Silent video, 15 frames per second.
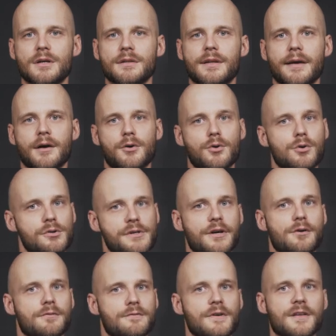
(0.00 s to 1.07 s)
They are already
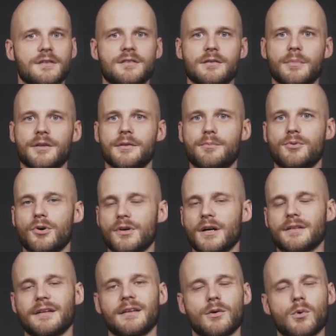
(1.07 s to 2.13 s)
convinced about the
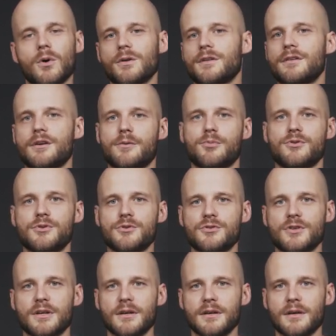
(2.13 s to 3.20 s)
product and the quality they are
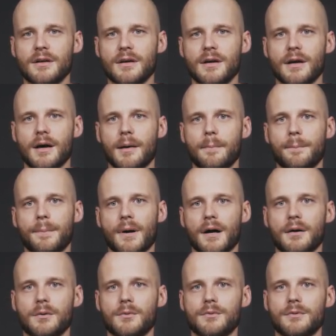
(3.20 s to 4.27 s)
producing,
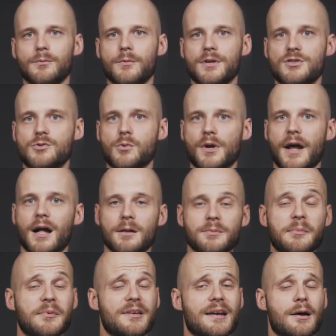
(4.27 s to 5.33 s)
but we just want to help
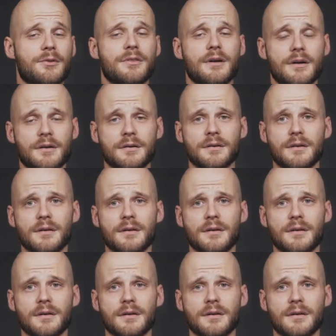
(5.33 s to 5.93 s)
them get out there.